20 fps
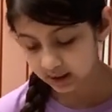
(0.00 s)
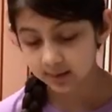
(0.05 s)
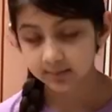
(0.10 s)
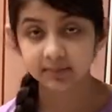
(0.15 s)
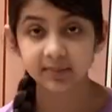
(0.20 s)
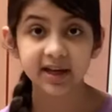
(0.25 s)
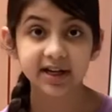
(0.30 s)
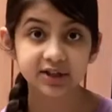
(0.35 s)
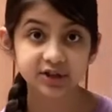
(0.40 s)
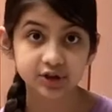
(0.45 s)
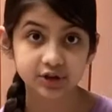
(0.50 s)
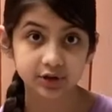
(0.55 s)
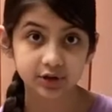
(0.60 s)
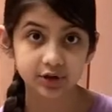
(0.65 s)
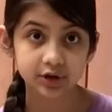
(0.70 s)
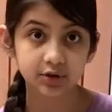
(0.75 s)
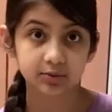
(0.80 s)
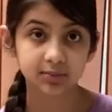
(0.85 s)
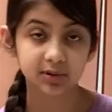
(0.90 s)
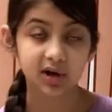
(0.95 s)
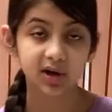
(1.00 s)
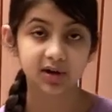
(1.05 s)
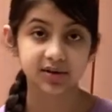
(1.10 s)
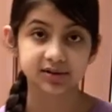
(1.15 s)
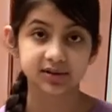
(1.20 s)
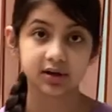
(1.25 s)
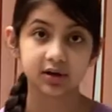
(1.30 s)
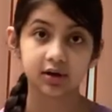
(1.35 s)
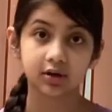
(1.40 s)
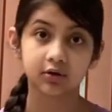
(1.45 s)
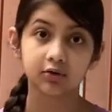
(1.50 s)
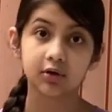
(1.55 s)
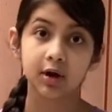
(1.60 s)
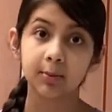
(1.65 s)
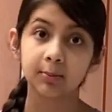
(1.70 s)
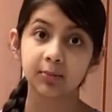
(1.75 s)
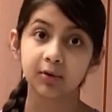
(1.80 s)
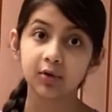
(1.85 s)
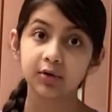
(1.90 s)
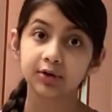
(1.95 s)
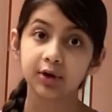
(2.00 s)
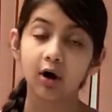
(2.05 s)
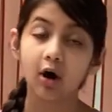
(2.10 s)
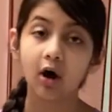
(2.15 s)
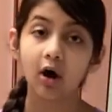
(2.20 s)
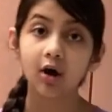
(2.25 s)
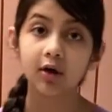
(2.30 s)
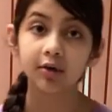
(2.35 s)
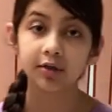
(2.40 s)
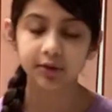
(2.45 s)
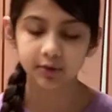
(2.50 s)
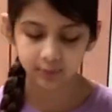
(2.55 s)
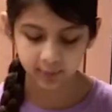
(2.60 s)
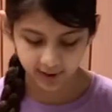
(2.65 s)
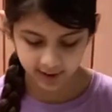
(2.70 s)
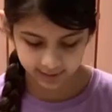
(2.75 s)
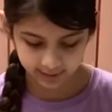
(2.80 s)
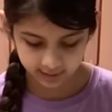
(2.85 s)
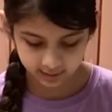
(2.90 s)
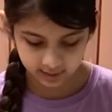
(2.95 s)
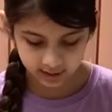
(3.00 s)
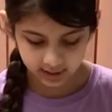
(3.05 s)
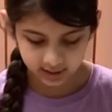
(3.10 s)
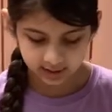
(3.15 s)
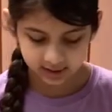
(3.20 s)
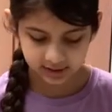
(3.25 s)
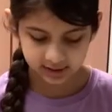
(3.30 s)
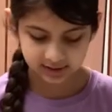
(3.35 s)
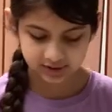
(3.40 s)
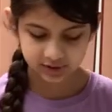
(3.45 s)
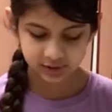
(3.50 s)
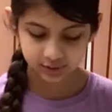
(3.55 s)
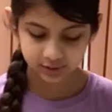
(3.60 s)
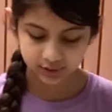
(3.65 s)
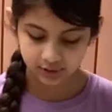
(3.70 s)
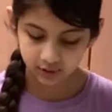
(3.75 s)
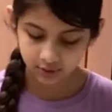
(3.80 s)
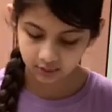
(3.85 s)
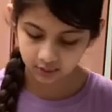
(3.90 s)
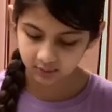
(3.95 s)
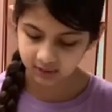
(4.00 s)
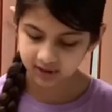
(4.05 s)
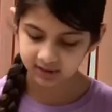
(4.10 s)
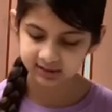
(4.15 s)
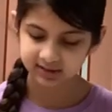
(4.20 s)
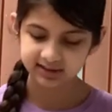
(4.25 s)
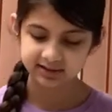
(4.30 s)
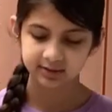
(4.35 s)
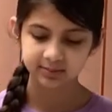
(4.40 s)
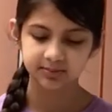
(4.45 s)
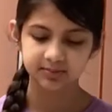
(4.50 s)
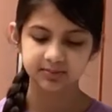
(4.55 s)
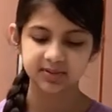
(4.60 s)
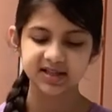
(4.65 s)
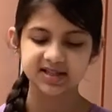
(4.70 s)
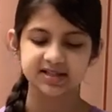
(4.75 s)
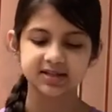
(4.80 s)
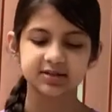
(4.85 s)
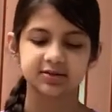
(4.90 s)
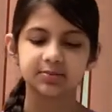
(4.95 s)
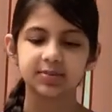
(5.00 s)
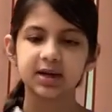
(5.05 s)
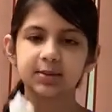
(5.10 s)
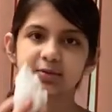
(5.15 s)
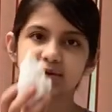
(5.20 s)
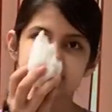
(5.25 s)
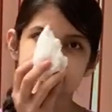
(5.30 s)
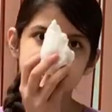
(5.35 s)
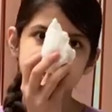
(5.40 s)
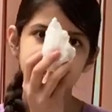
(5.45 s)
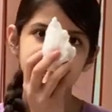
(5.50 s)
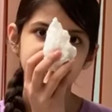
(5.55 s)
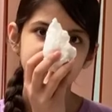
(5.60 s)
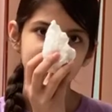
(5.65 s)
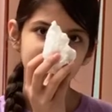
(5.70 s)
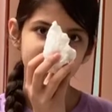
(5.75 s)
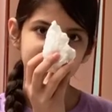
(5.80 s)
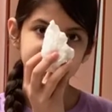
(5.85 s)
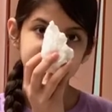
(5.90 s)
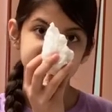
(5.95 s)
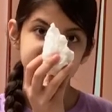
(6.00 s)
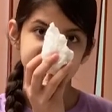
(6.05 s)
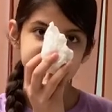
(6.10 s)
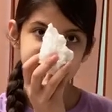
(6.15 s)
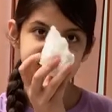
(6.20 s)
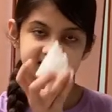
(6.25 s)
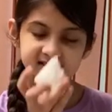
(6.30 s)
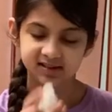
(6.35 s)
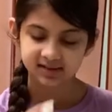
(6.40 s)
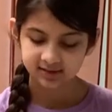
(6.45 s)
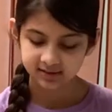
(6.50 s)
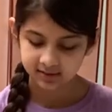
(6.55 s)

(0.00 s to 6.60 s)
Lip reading: Make sure your balls are crumpled all the way, because you don't want little pieces of paper sticking out like this.